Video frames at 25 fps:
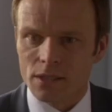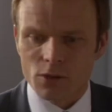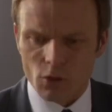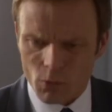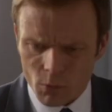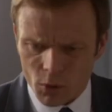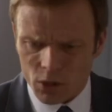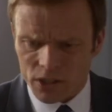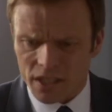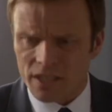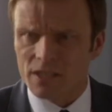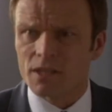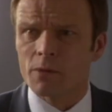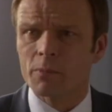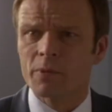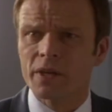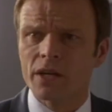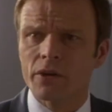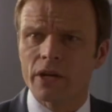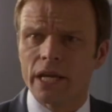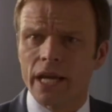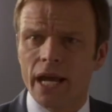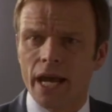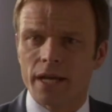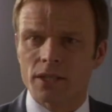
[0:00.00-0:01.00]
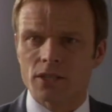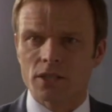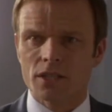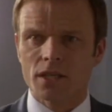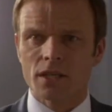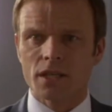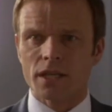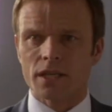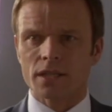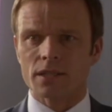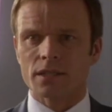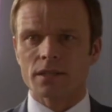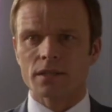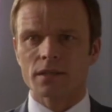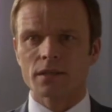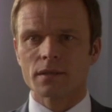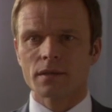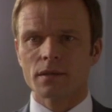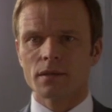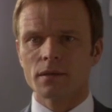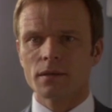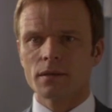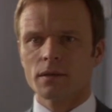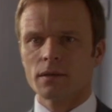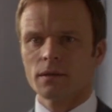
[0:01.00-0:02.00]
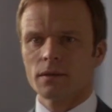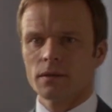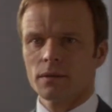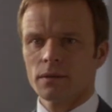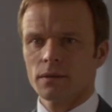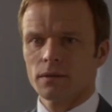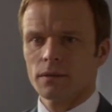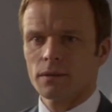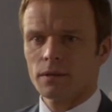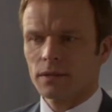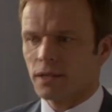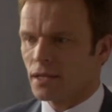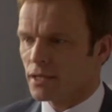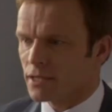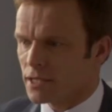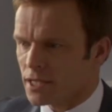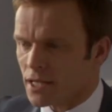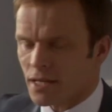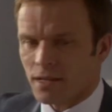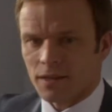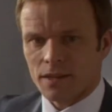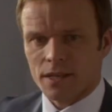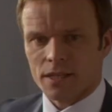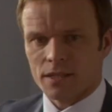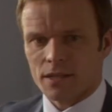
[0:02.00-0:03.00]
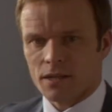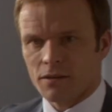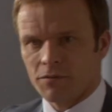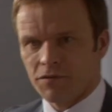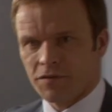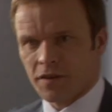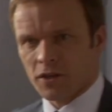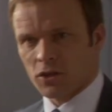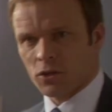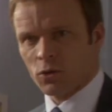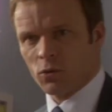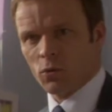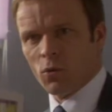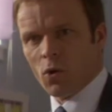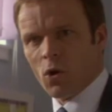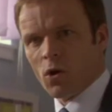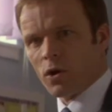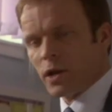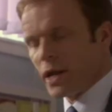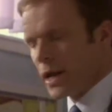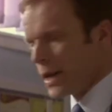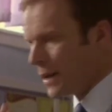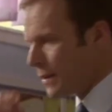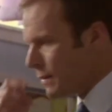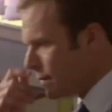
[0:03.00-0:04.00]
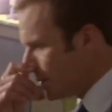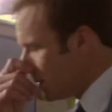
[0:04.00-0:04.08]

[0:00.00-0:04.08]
It's no more disappearing acts, Janice. And consider this an official warning.